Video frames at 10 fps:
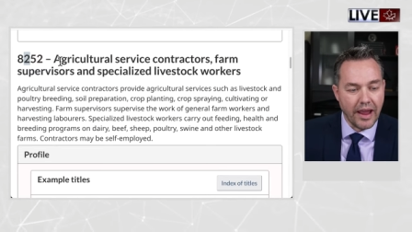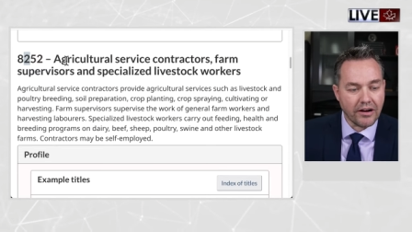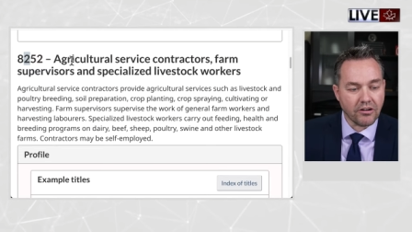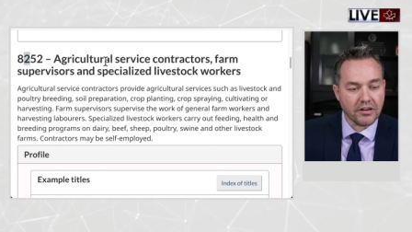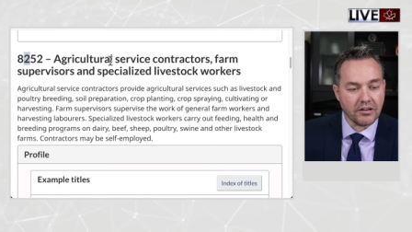
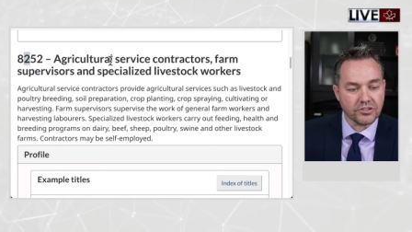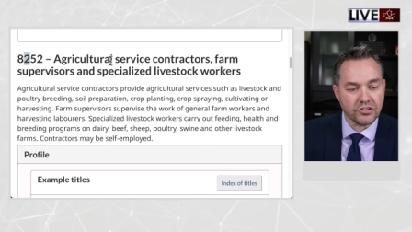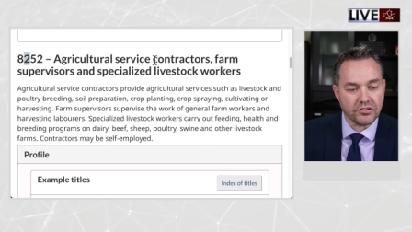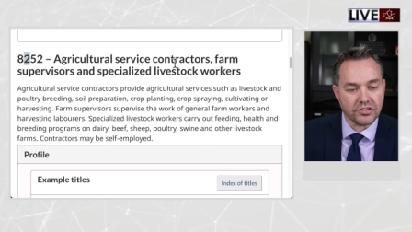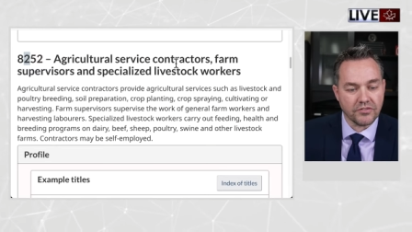So,
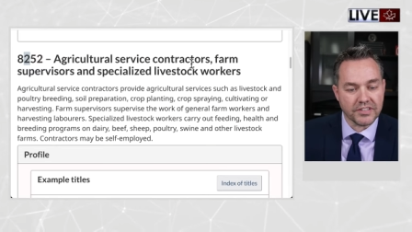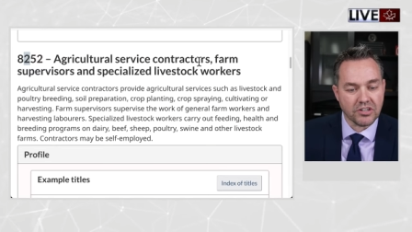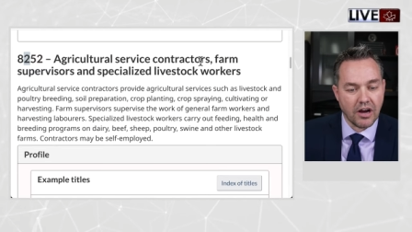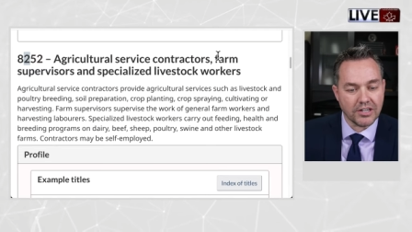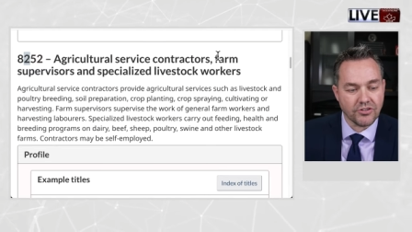agricultural
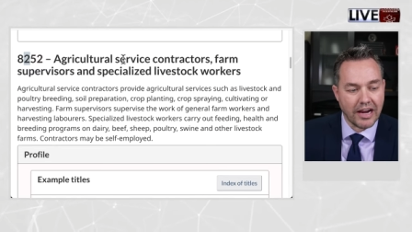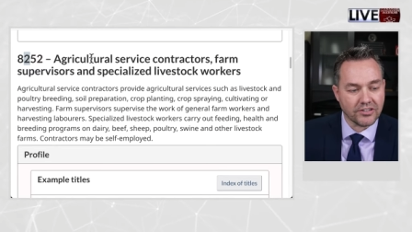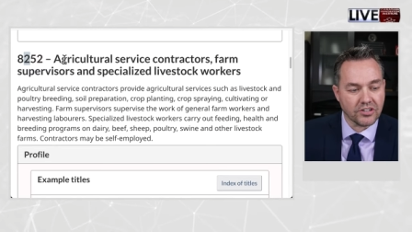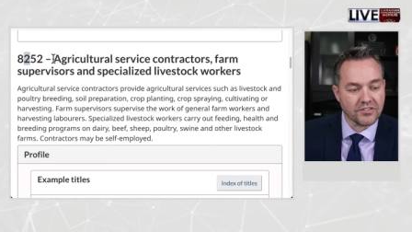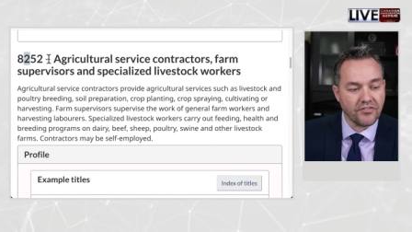service
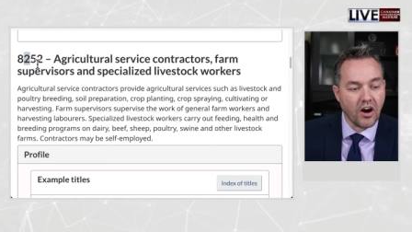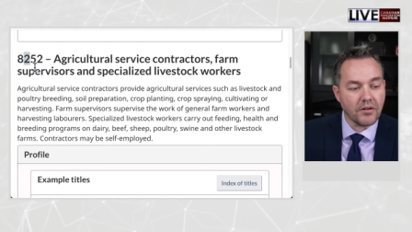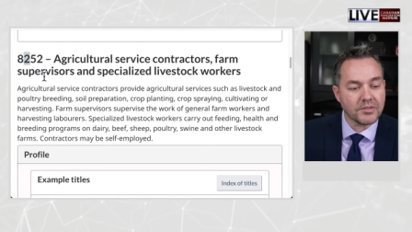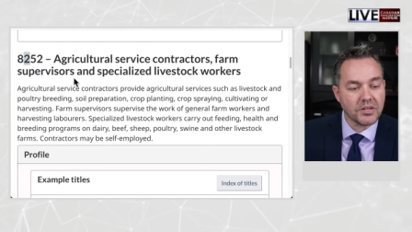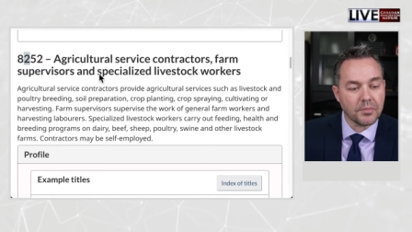contractors,
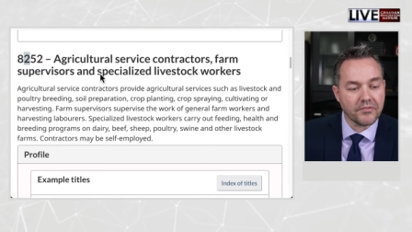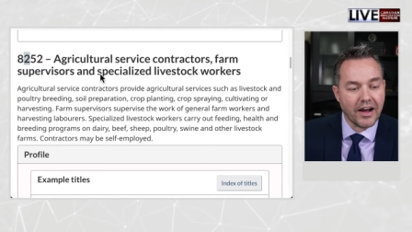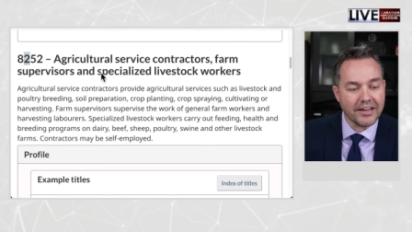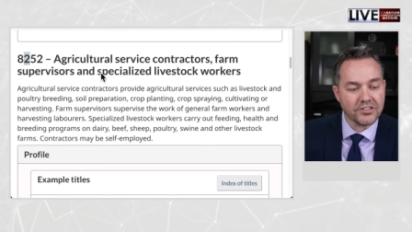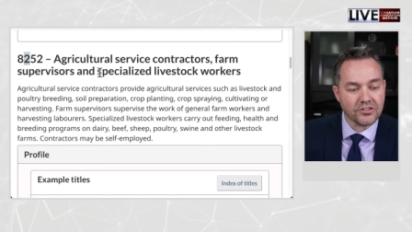farm
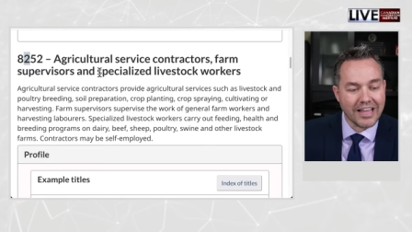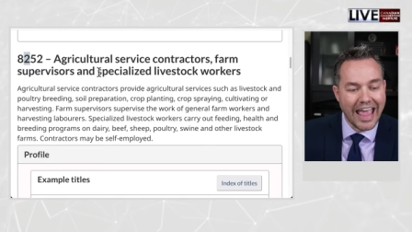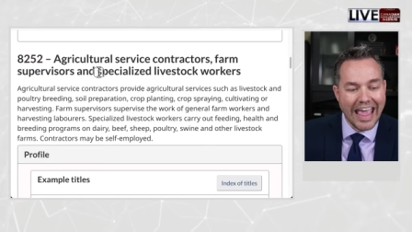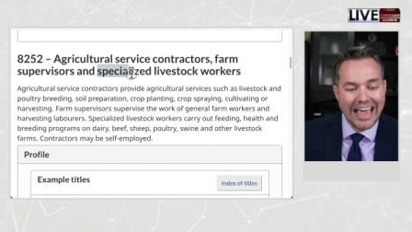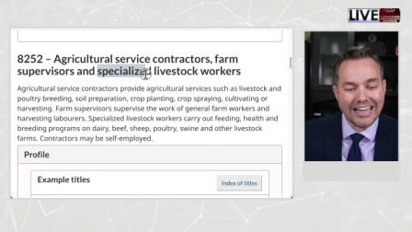
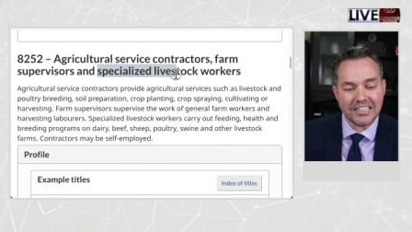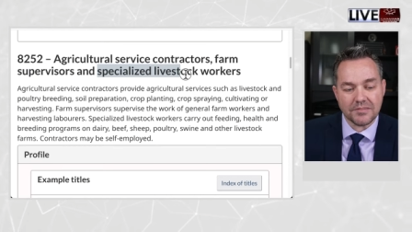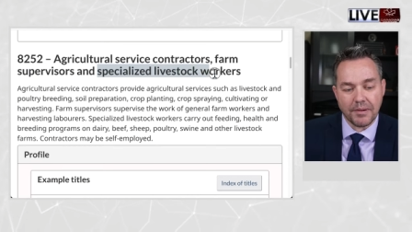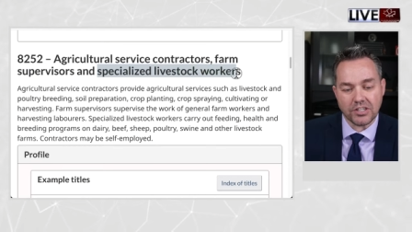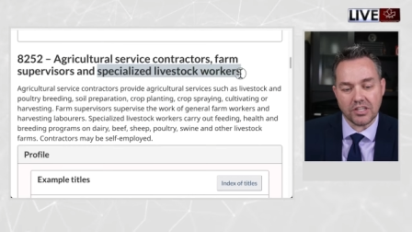supervisors,
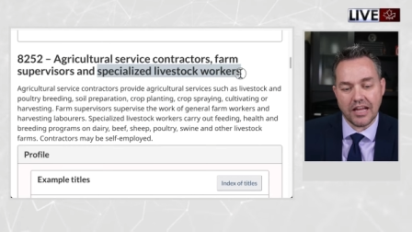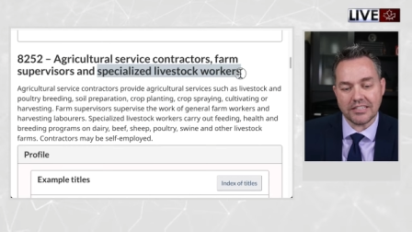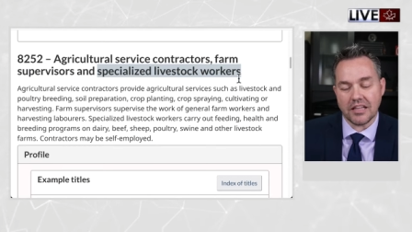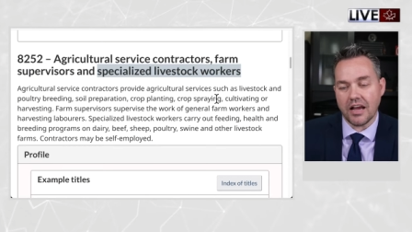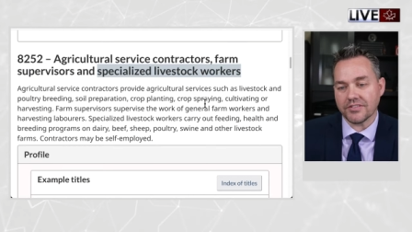and
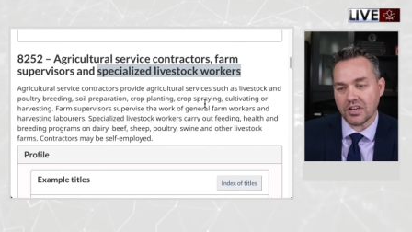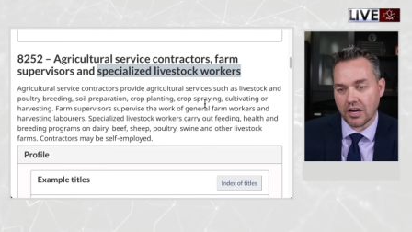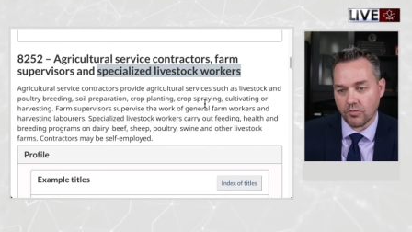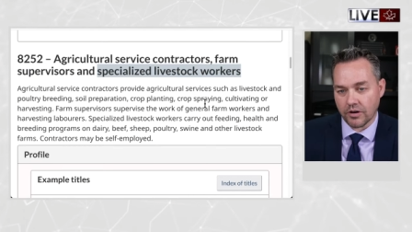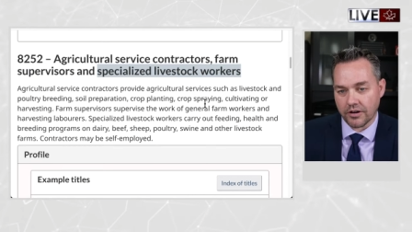specialized
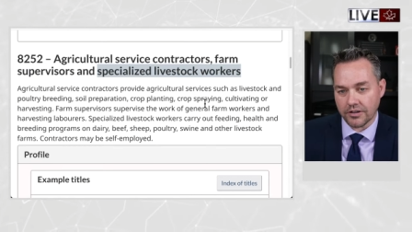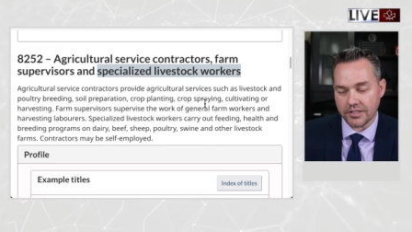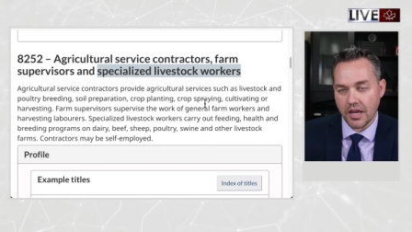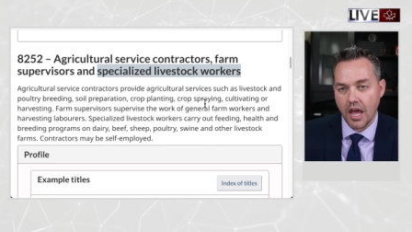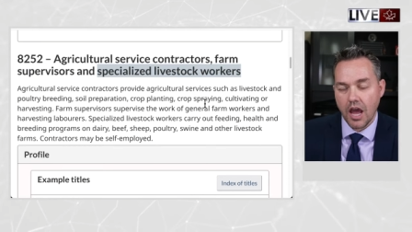livestock
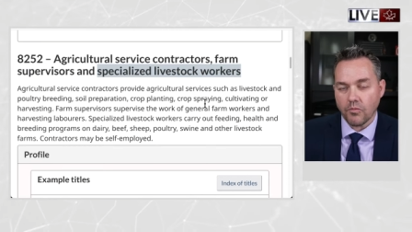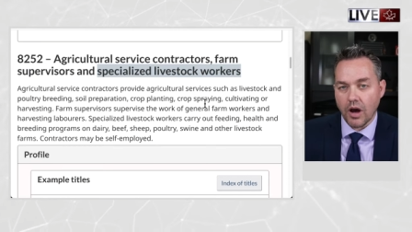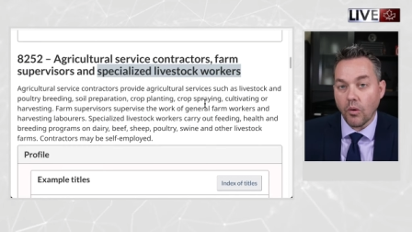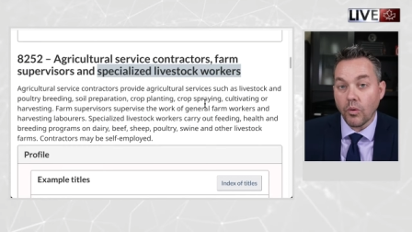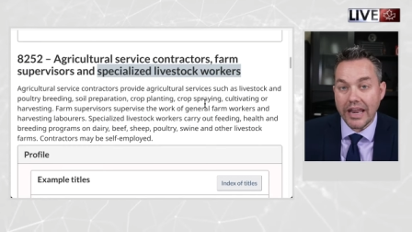workers.
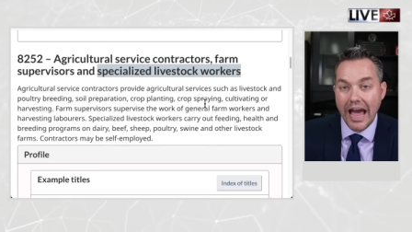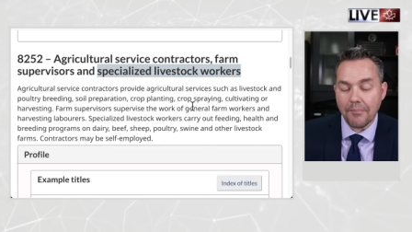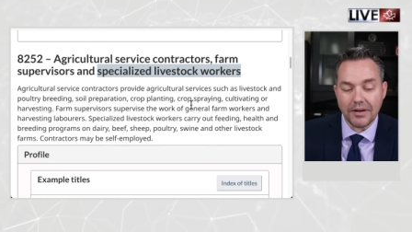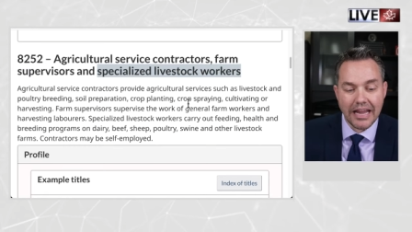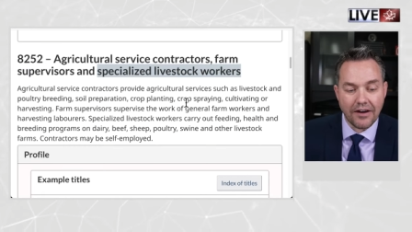Well,
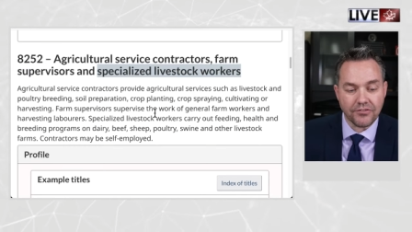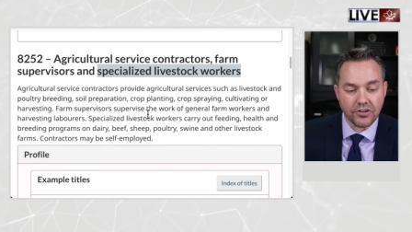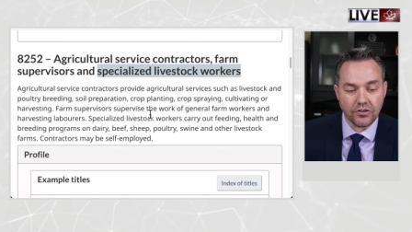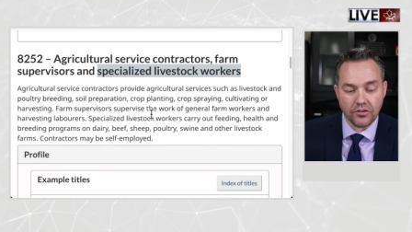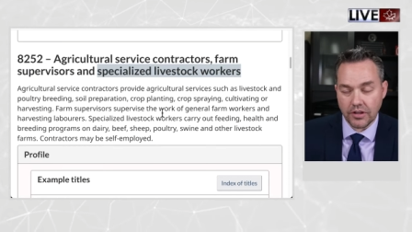what happened
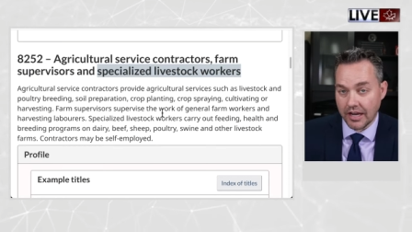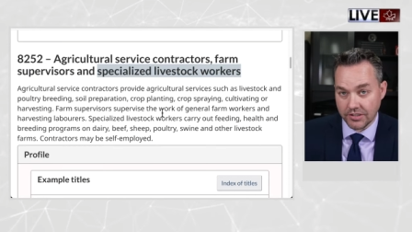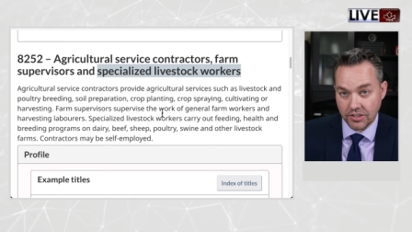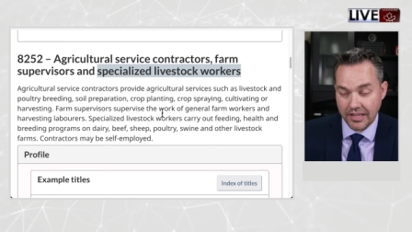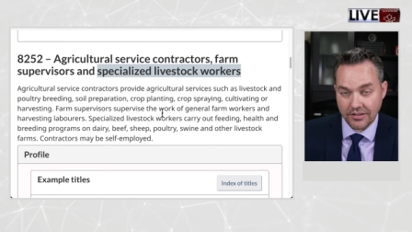after
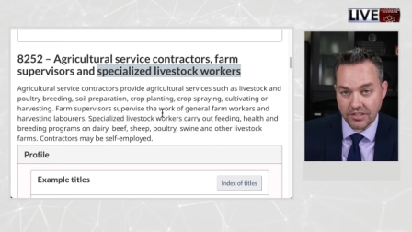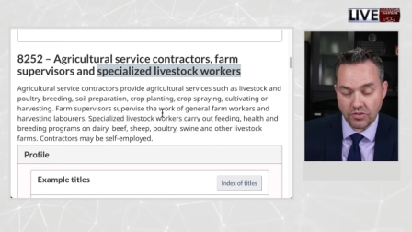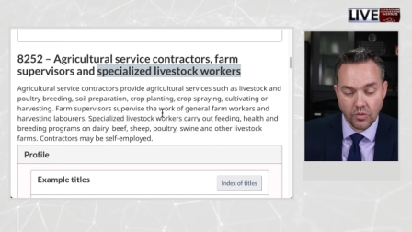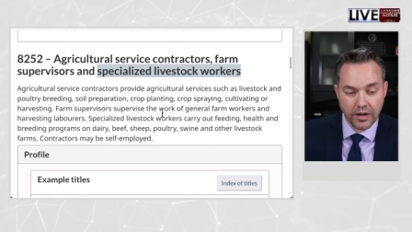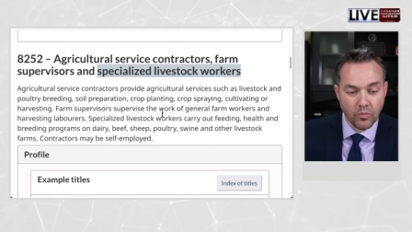uh,
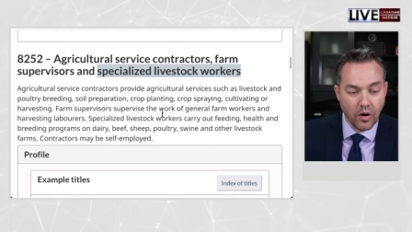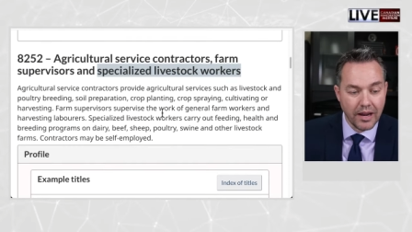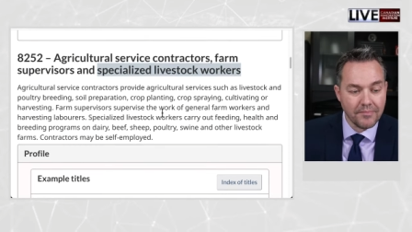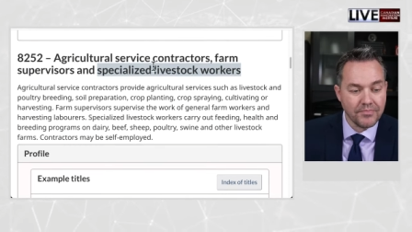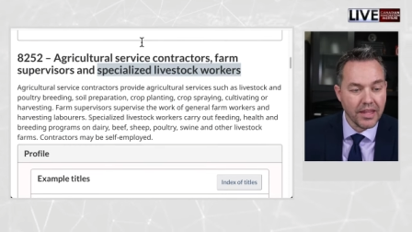
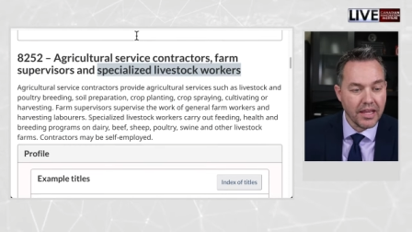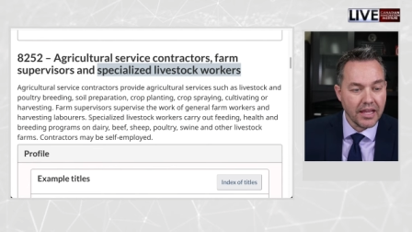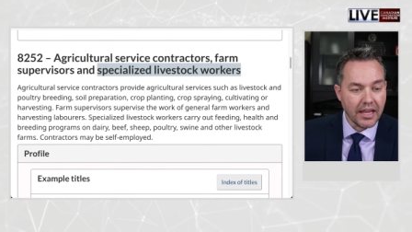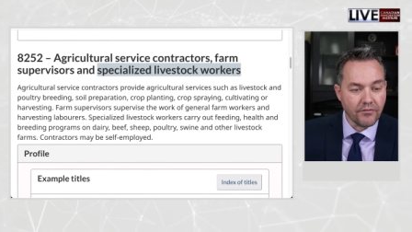2021?